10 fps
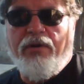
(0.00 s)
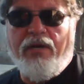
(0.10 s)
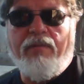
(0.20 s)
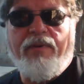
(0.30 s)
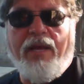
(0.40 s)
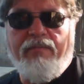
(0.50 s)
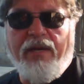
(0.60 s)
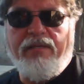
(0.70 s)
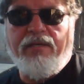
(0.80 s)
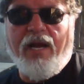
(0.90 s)
going to pay
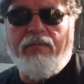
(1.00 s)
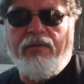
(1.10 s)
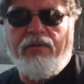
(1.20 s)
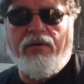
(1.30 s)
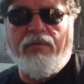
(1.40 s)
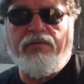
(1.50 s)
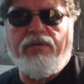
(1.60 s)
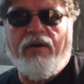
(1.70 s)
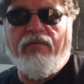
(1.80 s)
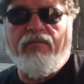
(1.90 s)
big time in
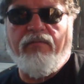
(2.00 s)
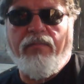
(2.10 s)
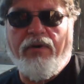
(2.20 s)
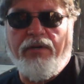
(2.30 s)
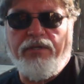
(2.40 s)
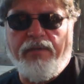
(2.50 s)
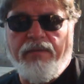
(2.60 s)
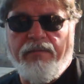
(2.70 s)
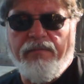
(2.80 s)
terms of punishment.